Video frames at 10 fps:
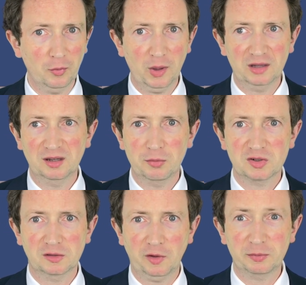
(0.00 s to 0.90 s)
we had
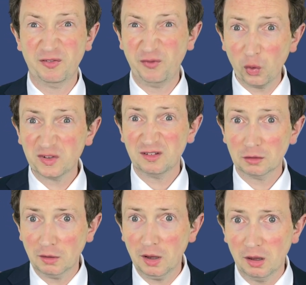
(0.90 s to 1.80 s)
temperatures of up to 40
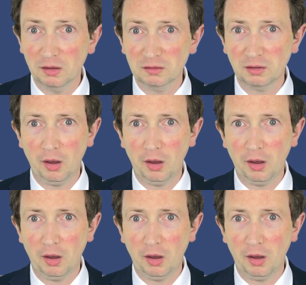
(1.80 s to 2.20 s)
degrees,